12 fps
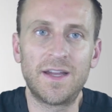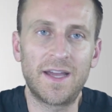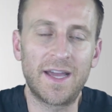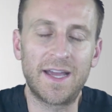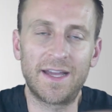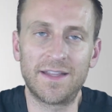
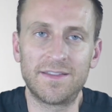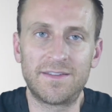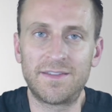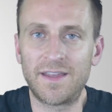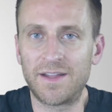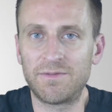And
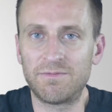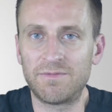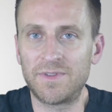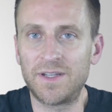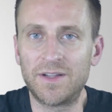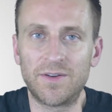then,
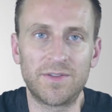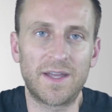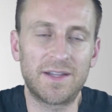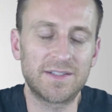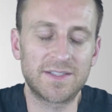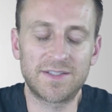
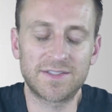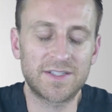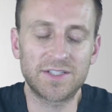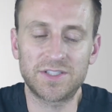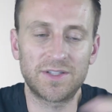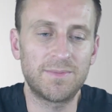then it's a
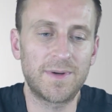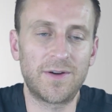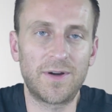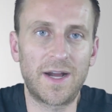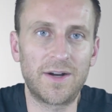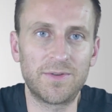discussion
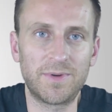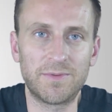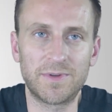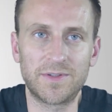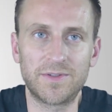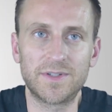about how do we
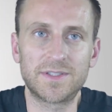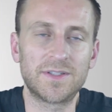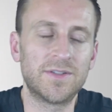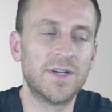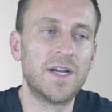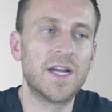redo it.
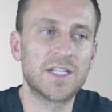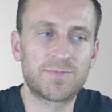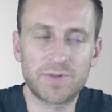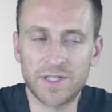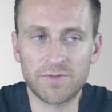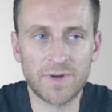So it's
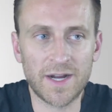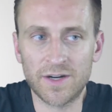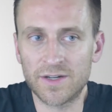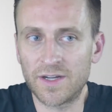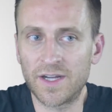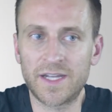pretty
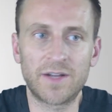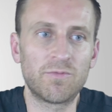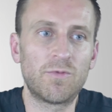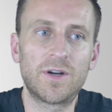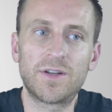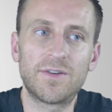rare.
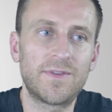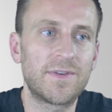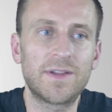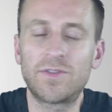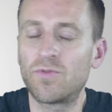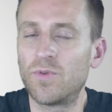Again, 1 out of
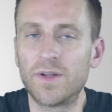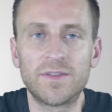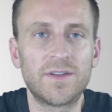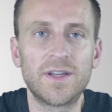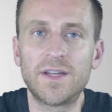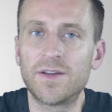every
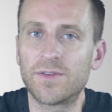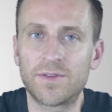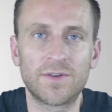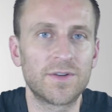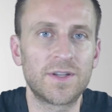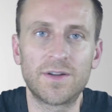20 or
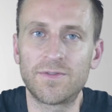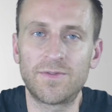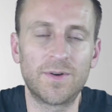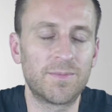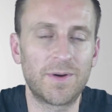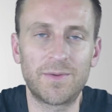30 or
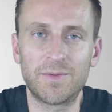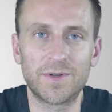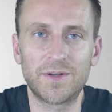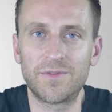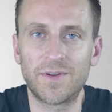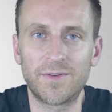4, probably
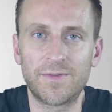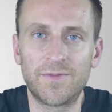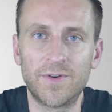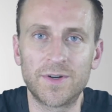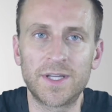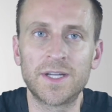1 out of every
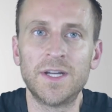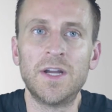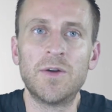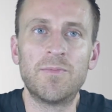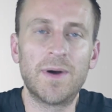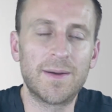40.
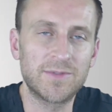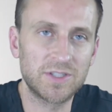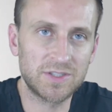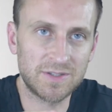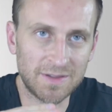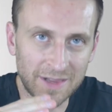But I'm
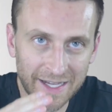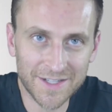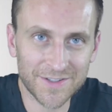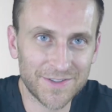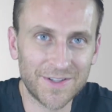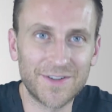just
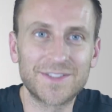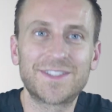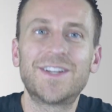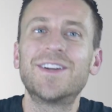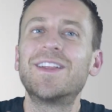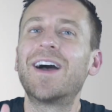letting you know
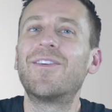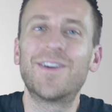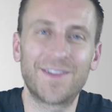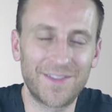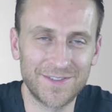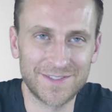so you're not
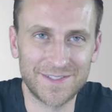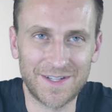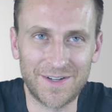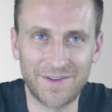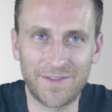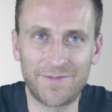one of those
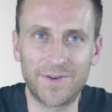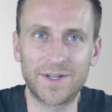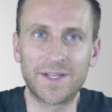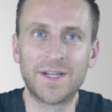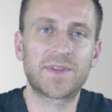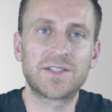out of the
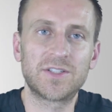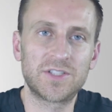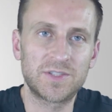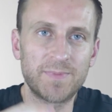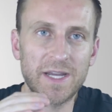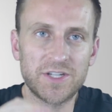40. So
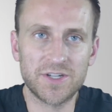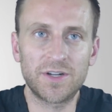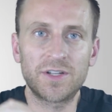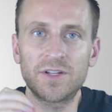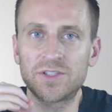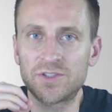just make sure
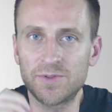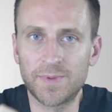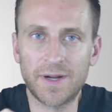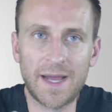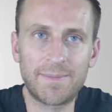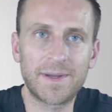you're
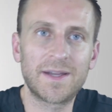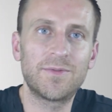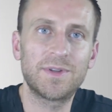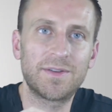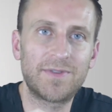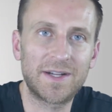super happy
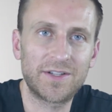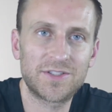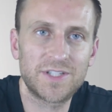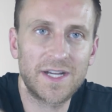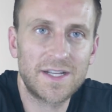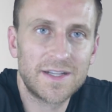with the final
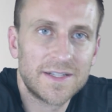check.